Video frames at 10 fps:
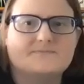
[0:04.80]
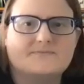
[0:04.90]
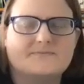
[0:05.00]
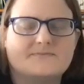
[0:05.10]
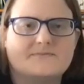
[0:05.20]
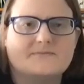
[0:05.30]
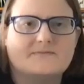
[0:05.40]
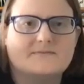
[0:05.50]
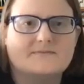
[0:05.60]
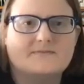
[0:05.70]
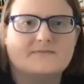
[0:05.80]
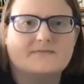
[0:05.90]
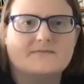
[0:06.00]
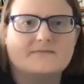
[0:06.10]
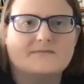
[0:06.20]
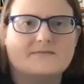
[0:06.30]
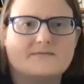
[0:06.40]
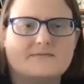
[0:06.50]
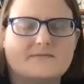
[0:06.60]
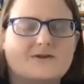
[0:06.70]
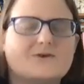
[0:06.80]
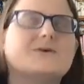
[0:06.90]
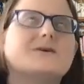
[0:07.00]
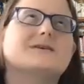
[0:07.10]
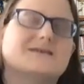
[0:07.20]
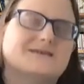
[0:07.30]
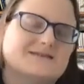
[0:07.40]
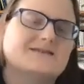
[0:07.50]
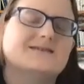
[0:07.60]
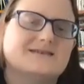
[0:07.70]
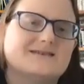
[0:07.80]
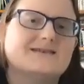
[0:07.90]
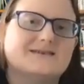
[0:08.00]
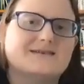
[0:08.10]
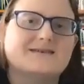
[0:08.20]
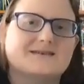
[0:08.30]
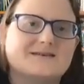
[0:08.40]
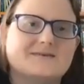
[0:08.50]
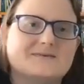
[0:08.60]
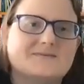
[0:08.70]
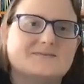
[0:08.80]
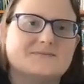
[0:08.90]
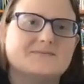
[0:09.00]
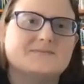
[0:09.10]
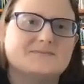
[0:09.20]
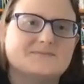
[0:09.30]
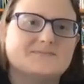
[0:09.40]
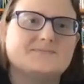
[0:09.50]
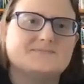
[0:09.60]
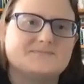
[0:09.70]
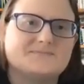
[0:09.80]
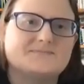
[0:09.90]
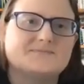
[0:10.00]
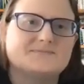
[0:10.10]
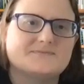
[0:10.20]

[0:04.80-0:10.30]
This person isn't speaking.